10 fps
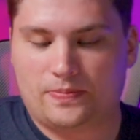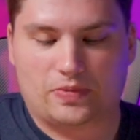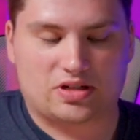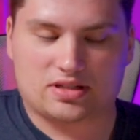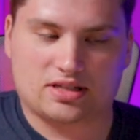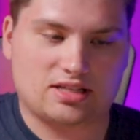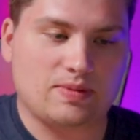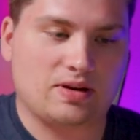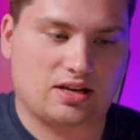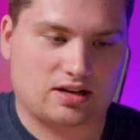which is the
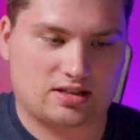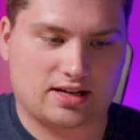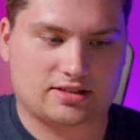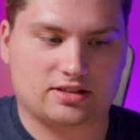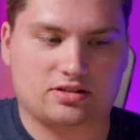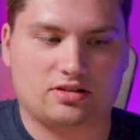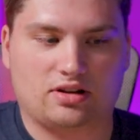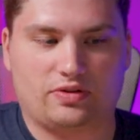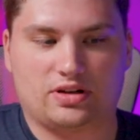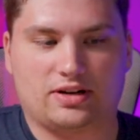same at Giga Texas.
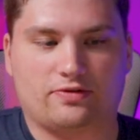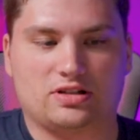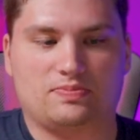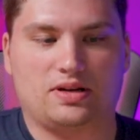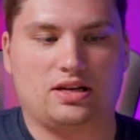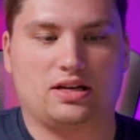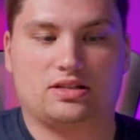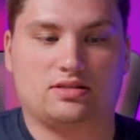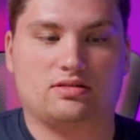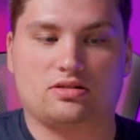The only difference being
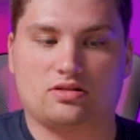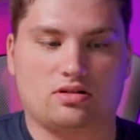it's